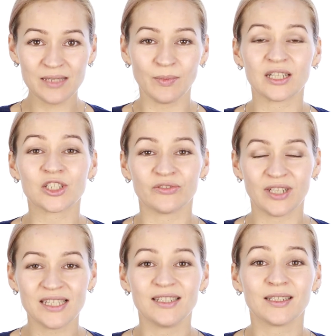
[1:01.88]
to
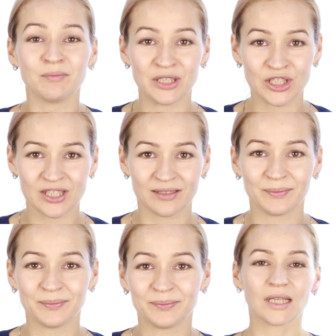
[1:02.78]
define the cramp of
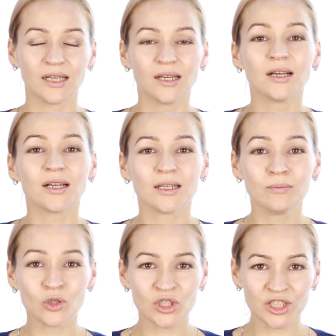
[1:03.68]
chewing muscle.
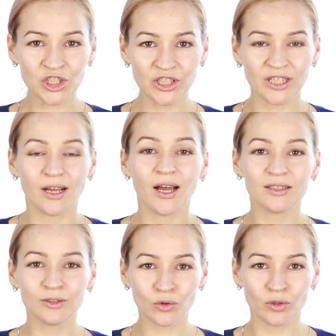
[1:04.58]

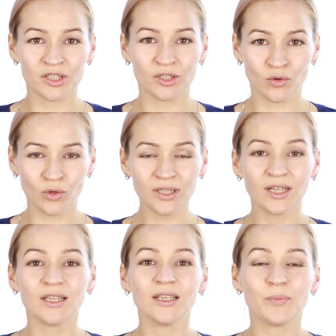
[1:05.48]
Open your mouth
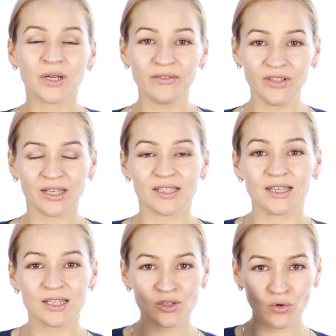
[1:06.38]
as wide as you
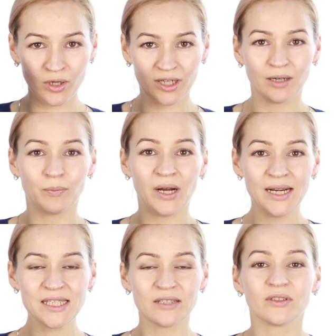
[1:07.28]
can
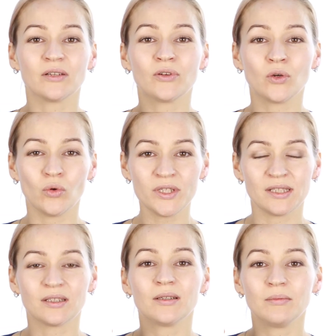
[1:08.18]
and check
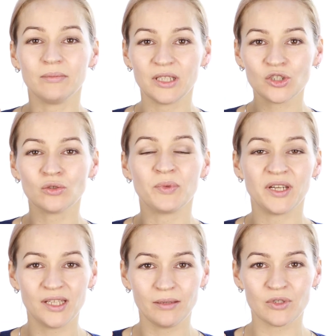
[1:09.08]
how many
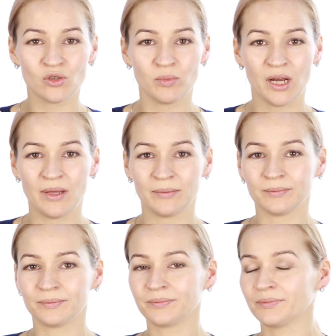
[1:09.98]
fingers fit
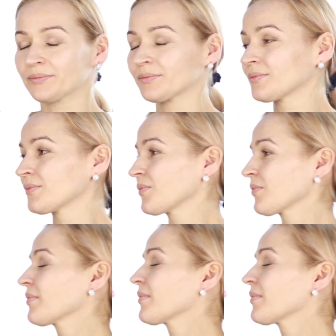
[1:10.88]
between your front teeth.